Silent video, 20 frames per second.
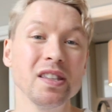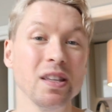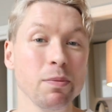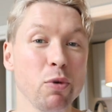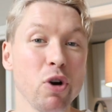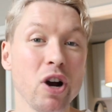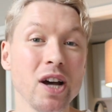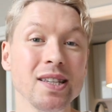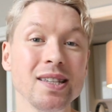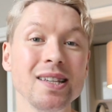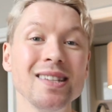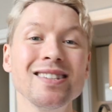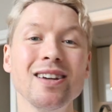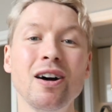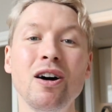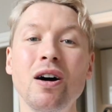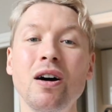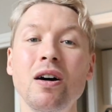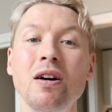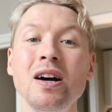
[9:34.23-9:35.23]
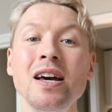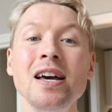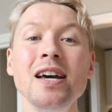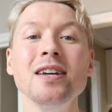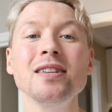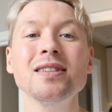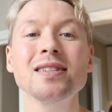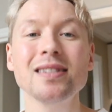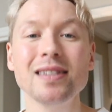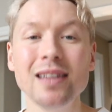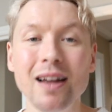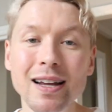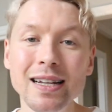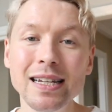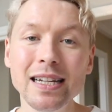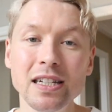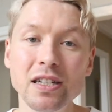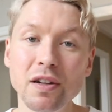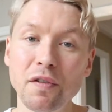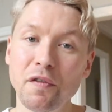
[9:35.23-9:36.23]
The prices are
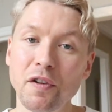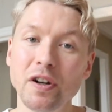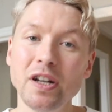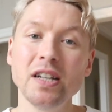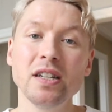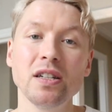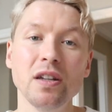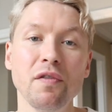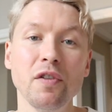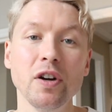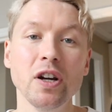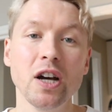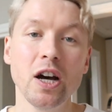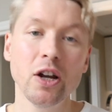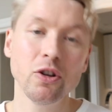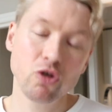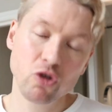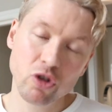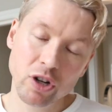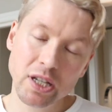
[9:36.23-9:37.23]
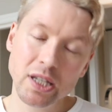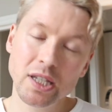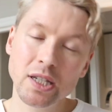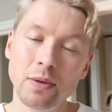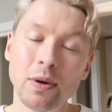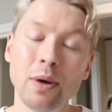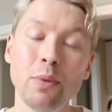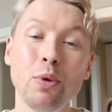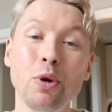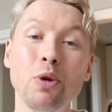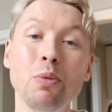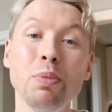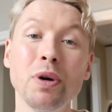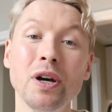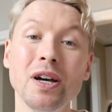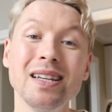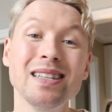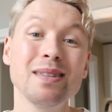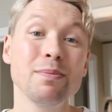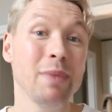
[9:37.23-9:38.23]
slightly different in different countries, so I will
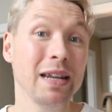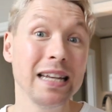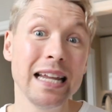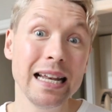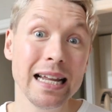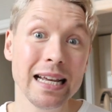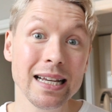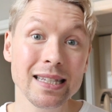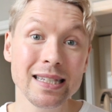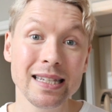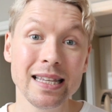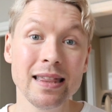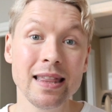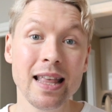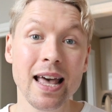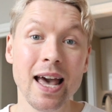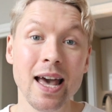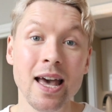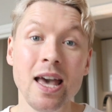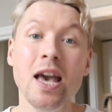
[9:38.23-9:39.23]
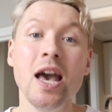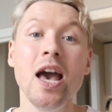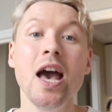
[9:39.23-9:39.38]
put as many links in there